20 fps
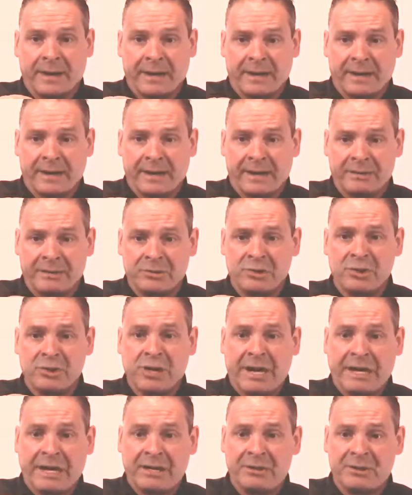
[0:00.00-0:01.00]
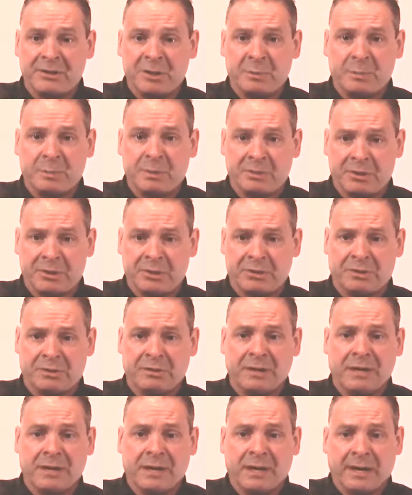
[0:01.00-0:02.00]
has changed its
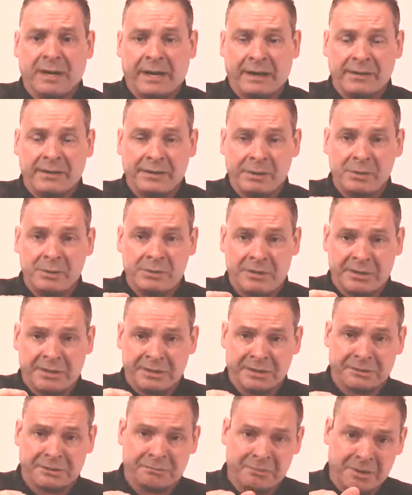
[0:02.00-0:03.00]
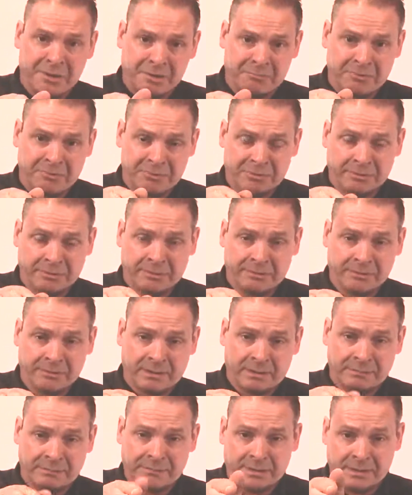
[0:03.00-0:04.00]
position. And usually it's a result
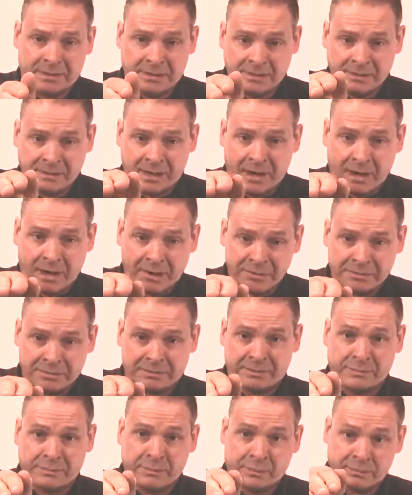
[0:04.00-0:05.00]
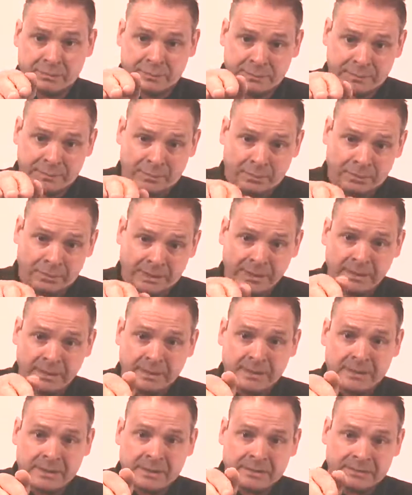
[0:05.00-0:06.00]
of the arch of the foot falling,
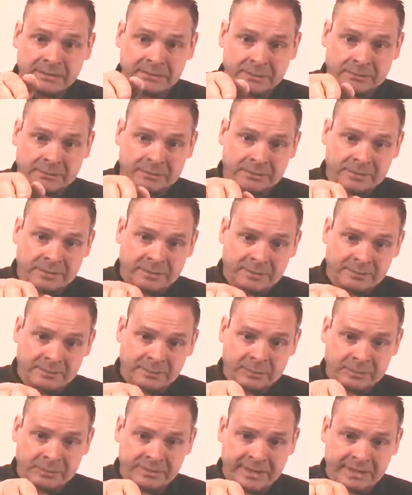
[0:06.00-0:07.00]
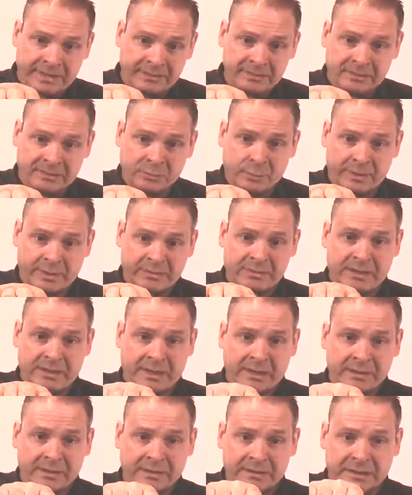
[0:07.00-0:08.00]
so that the foot tends to twist
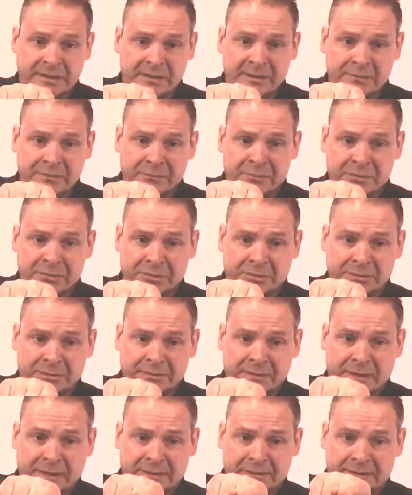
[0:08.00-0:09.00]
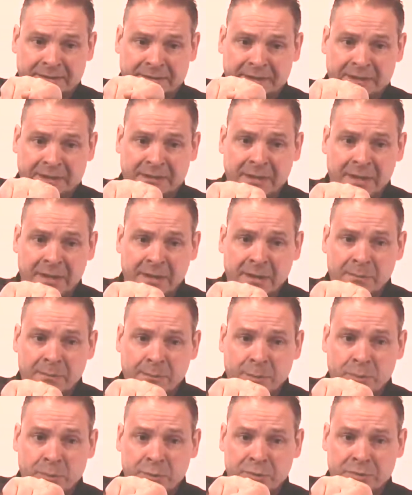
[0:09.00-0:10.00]
in. And then the result of that is that it
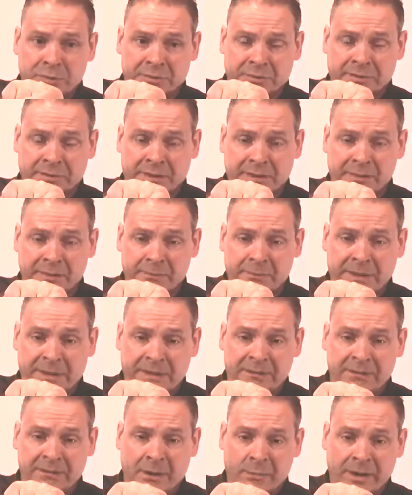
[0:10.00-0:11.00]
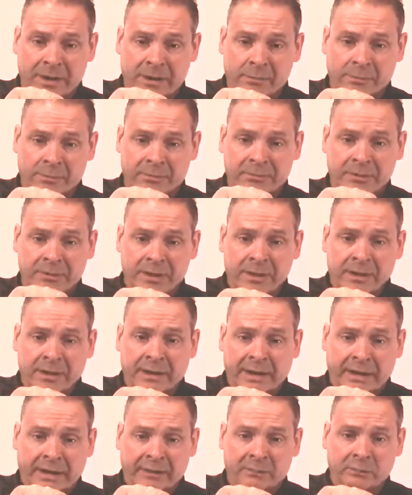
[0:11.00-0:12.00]
pushes the big toe outwards.
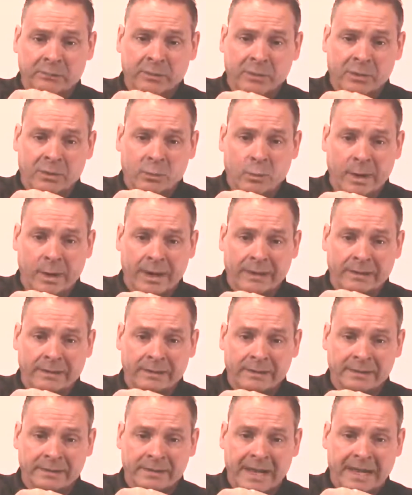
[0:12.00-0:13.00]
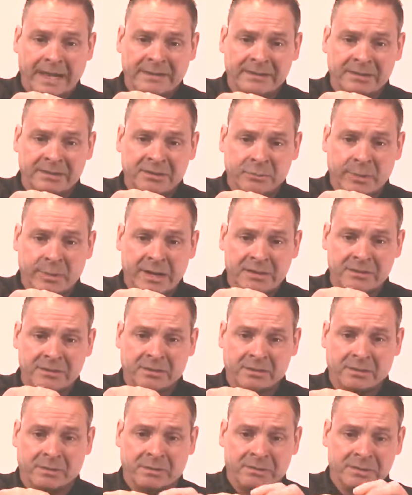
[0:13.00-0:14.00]
And when that situation
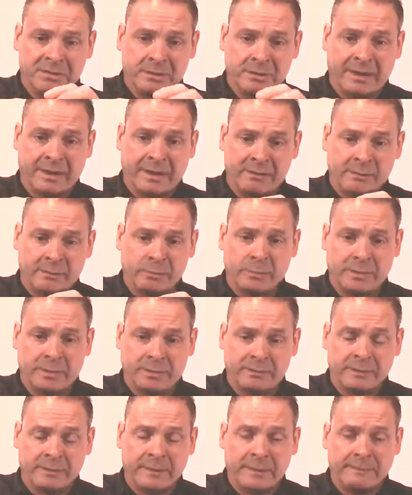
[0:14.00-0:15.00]
occurs, you end up with